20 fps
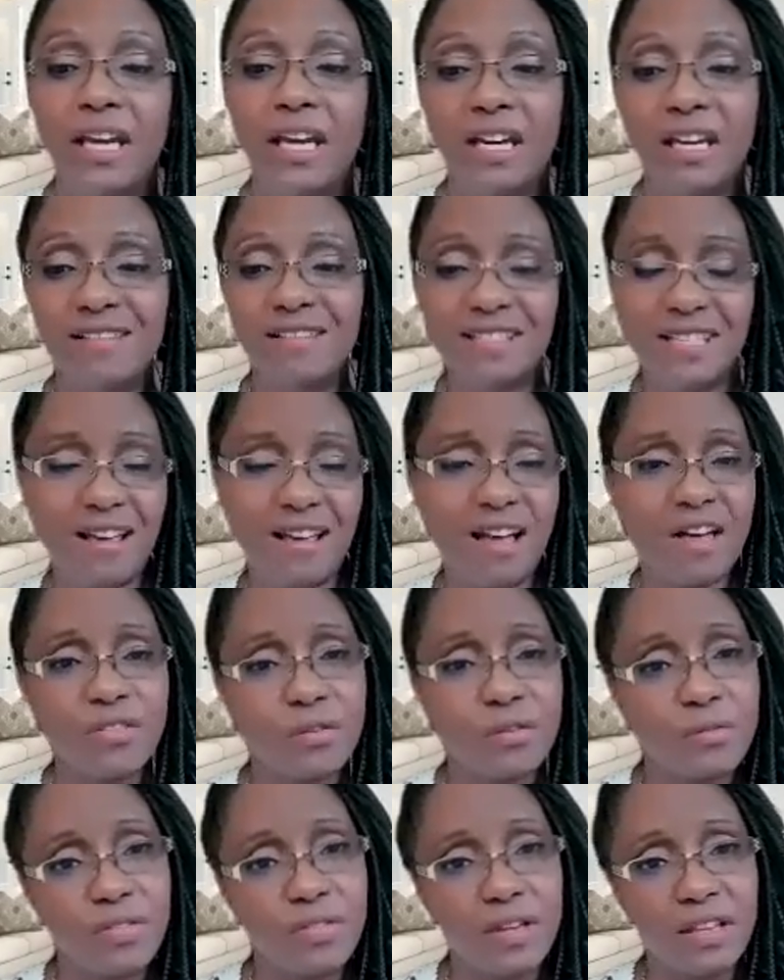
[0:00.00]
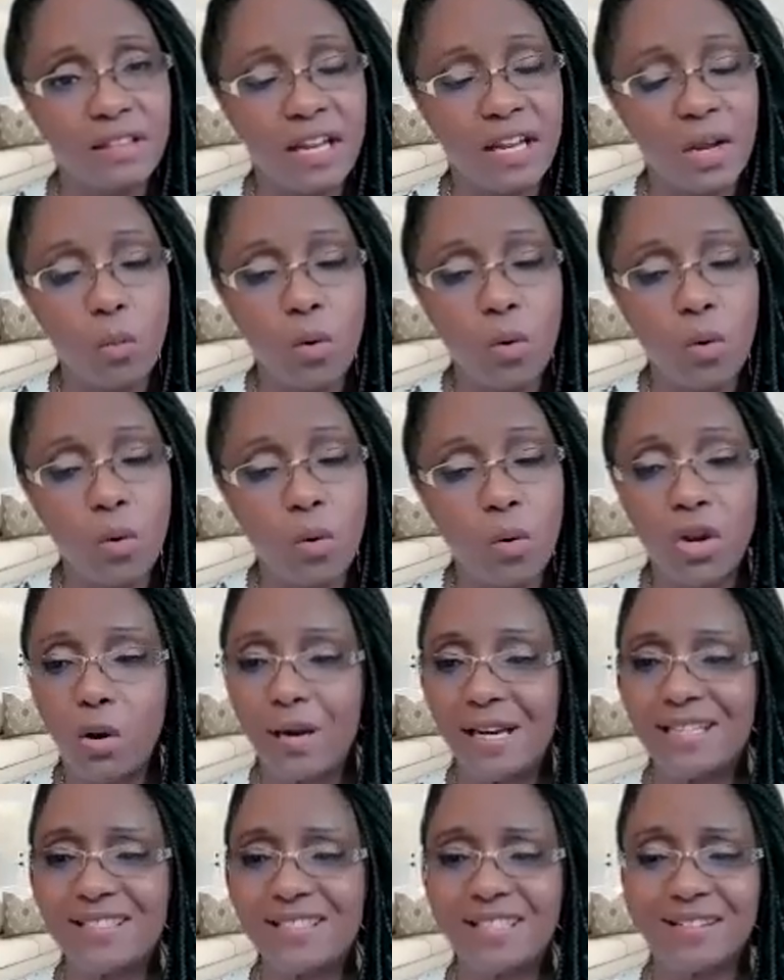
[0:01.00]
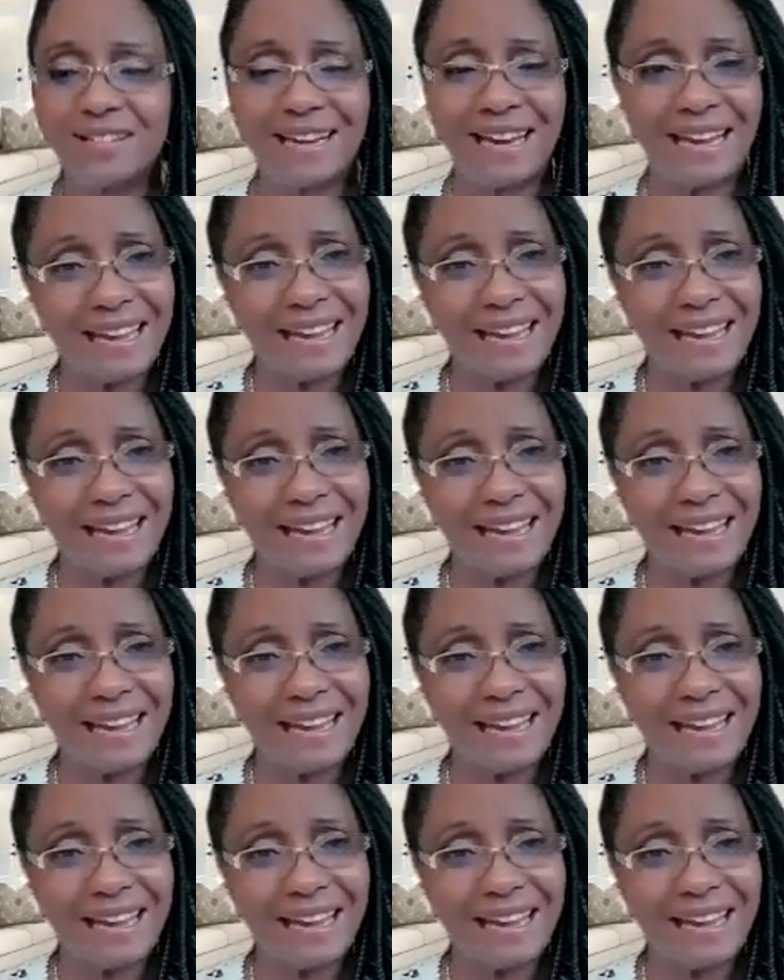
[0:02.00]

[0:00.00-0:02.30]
Here's the other thing that I want to know. Is there